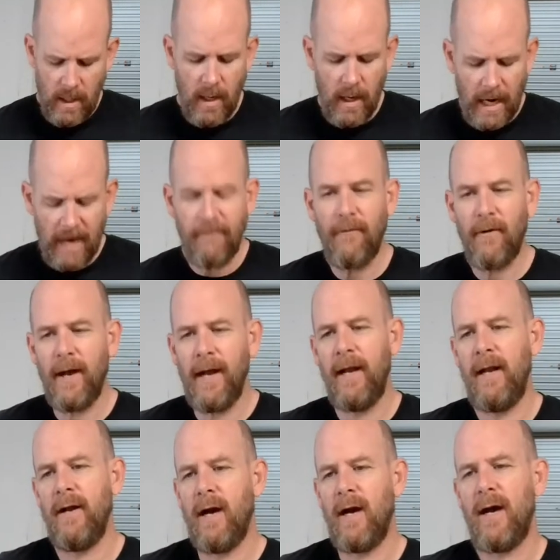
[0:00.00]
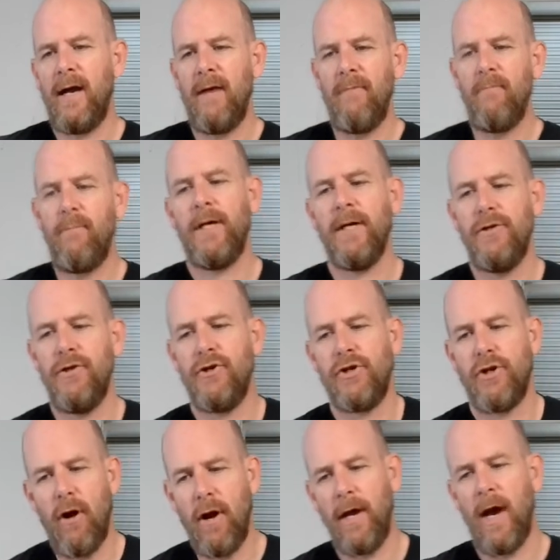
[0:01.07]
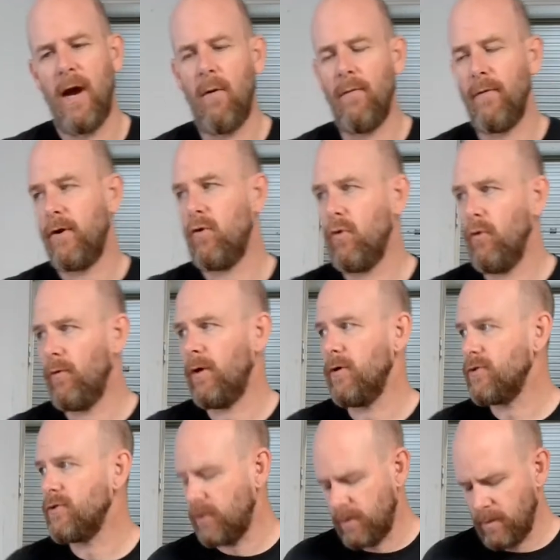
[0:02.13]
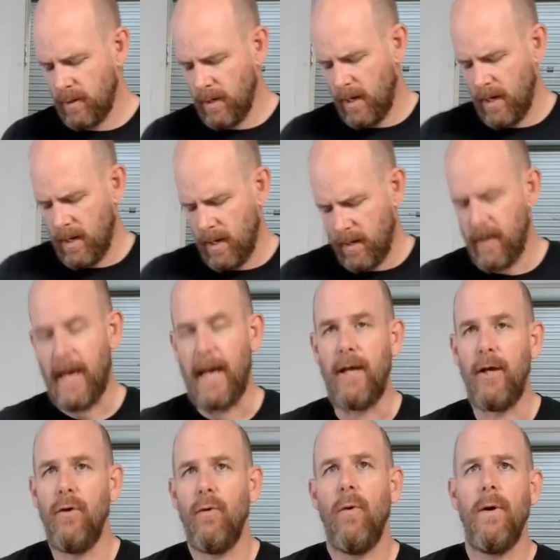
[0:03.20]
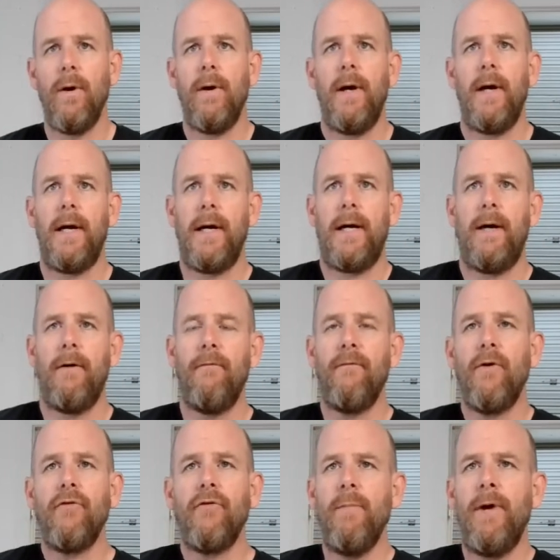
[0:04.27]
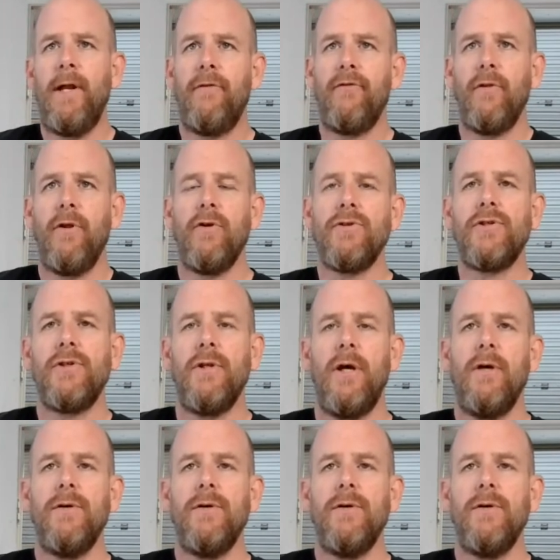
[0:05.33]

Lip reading: I find in the Hive, because you're starting out with a cold roaster, that your first minute's a little slow.